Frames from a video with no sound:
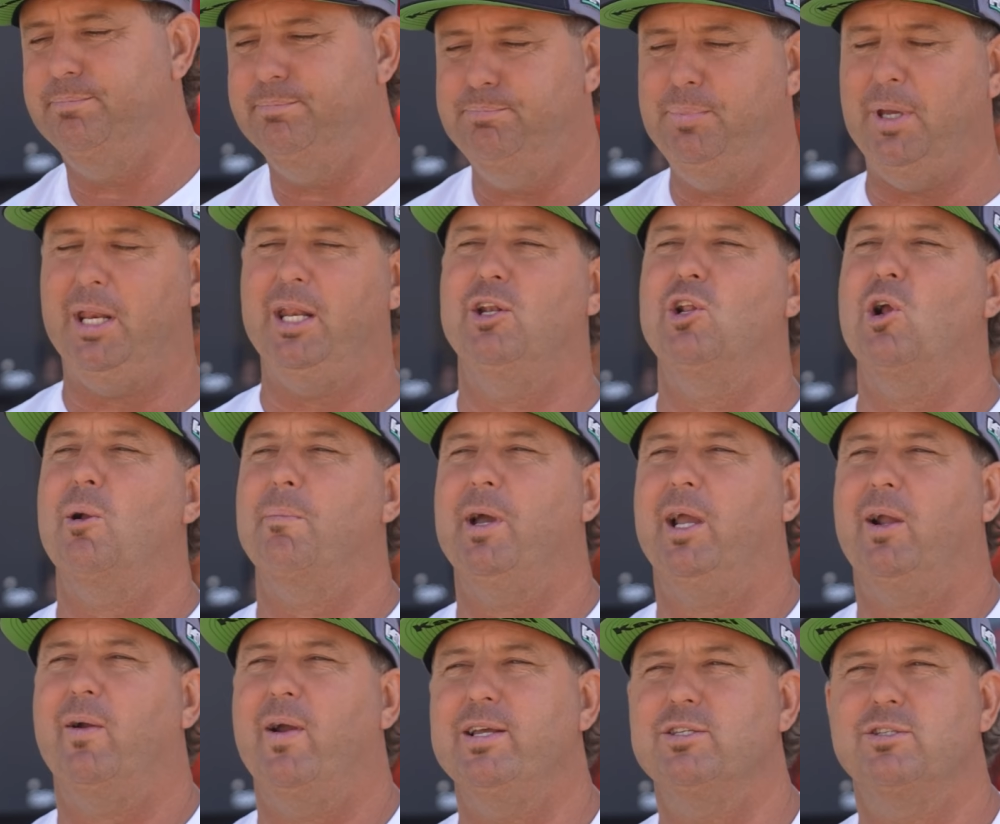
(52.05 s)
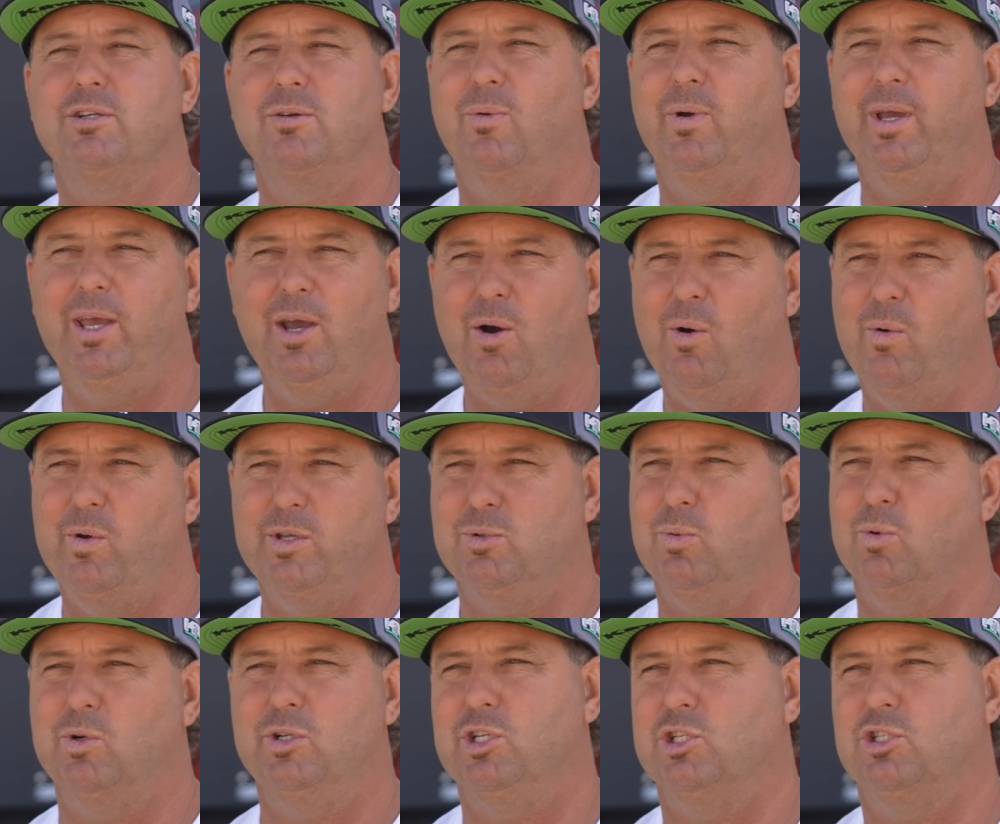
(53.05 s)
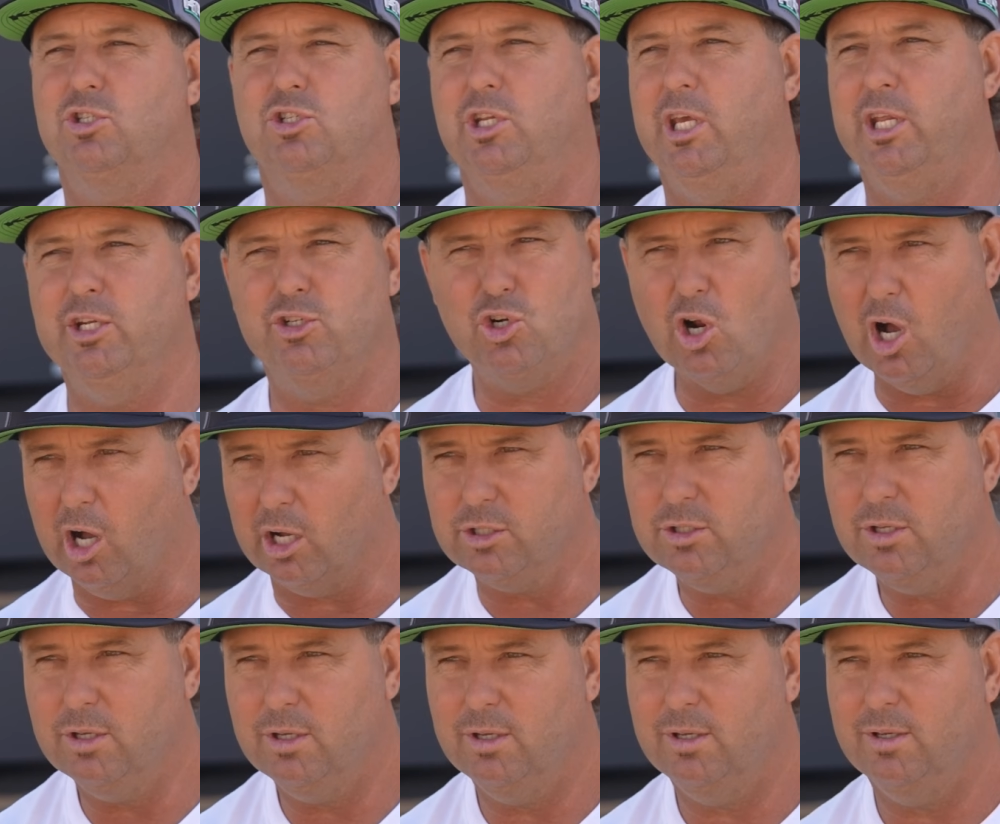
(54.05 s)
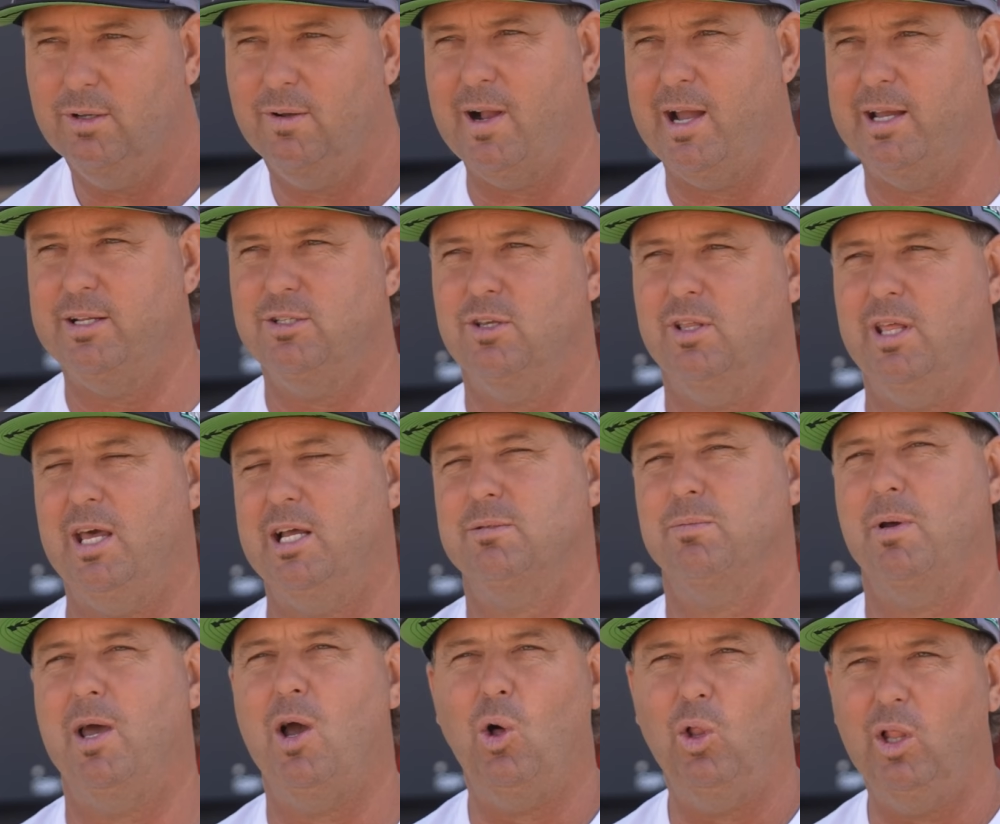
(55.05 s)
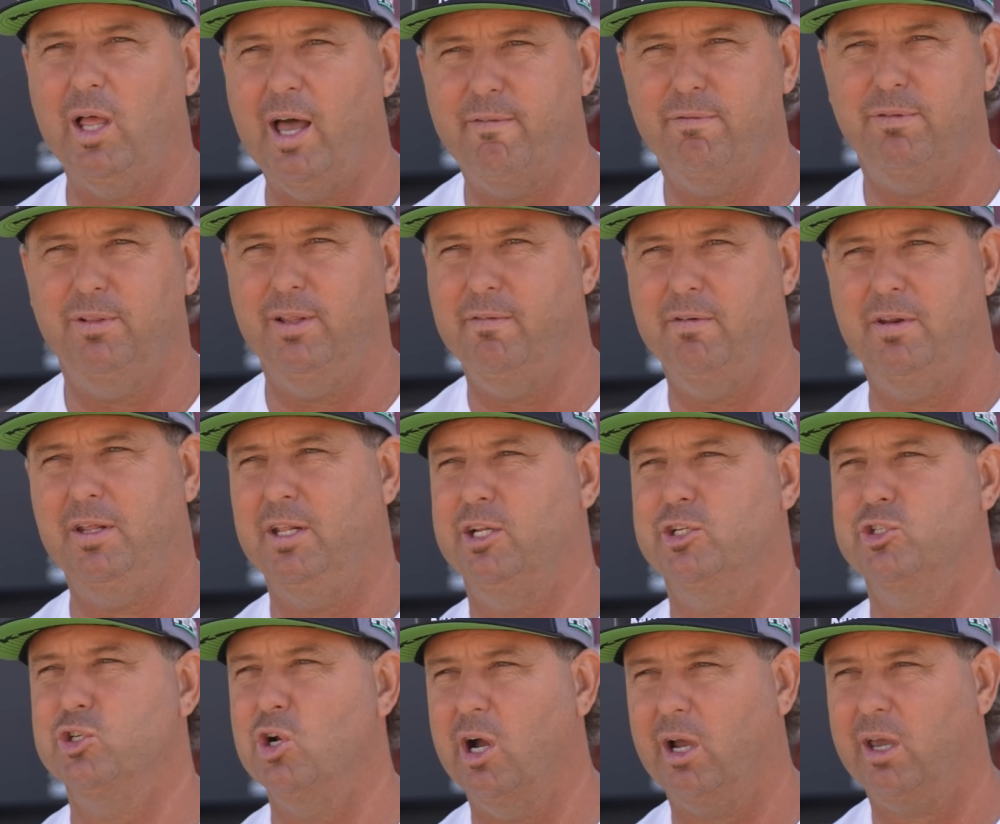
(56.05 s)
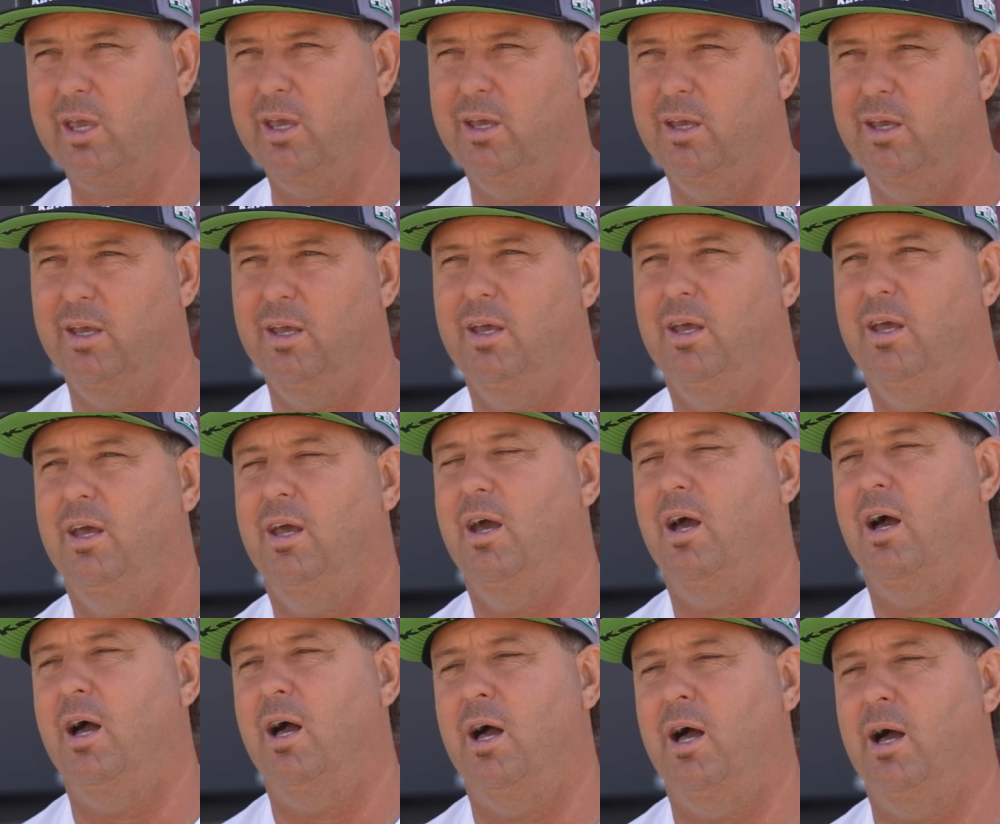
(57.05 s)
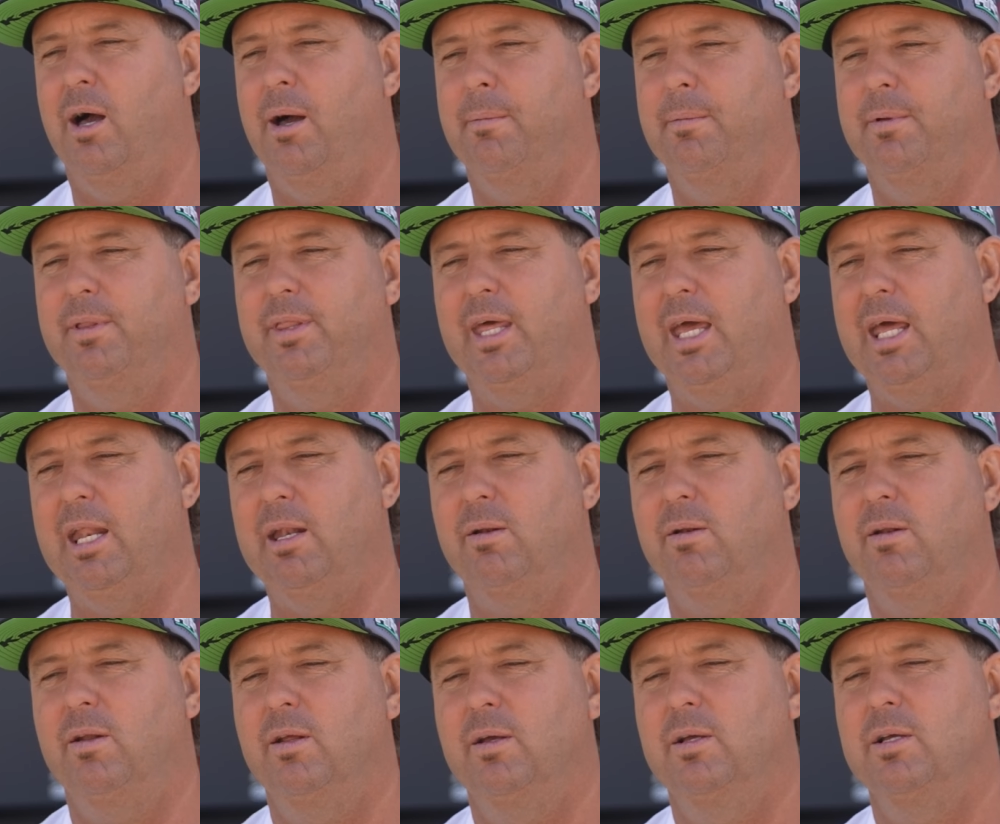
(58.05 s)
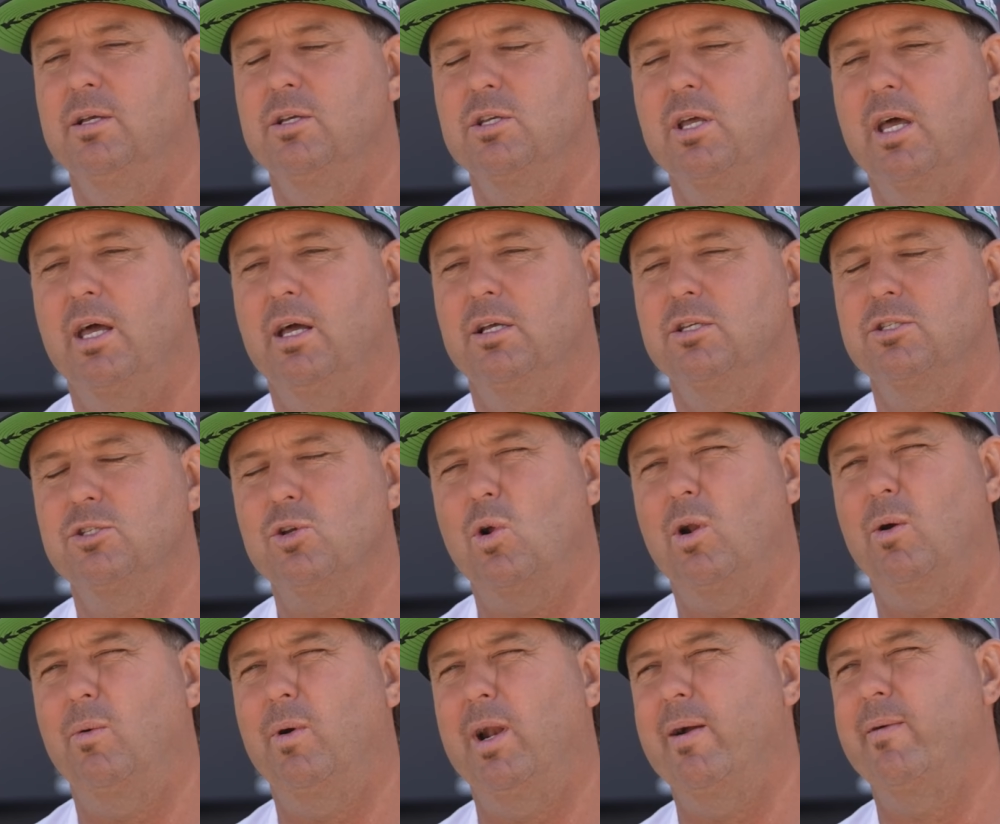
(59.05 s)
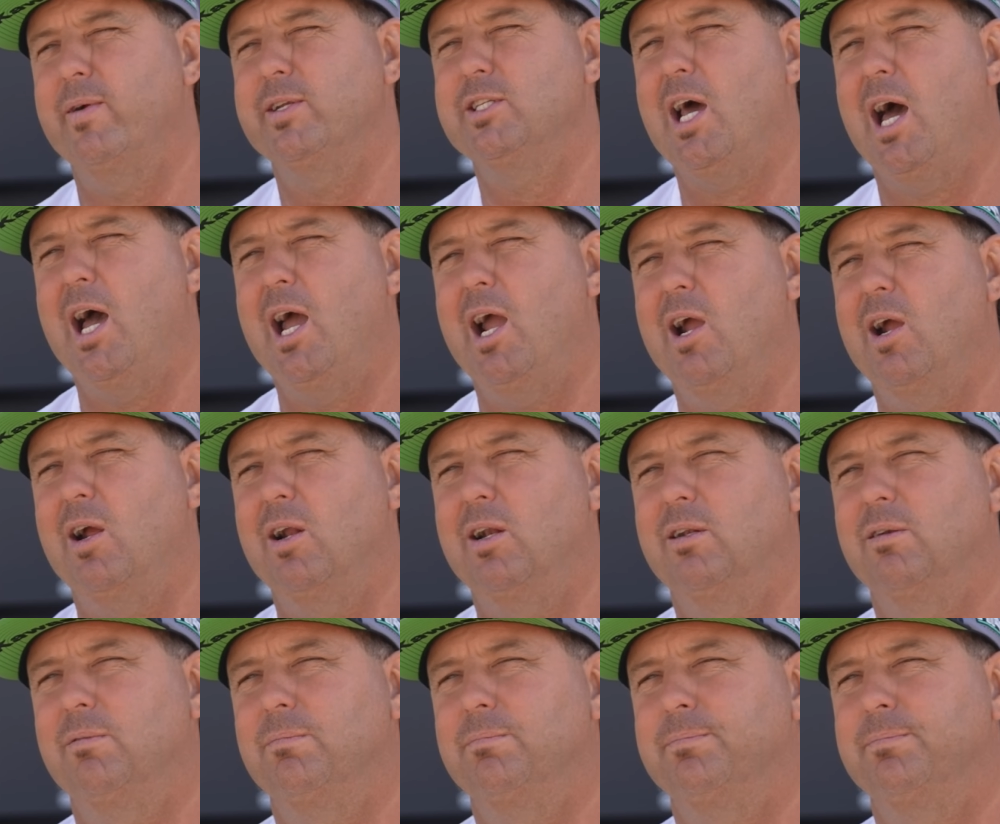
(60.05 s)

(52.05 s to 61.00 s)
Being a dirt bike racer, we always were just in trucks, right? So that's my whole life, living in a truck. Then sort of when I retired,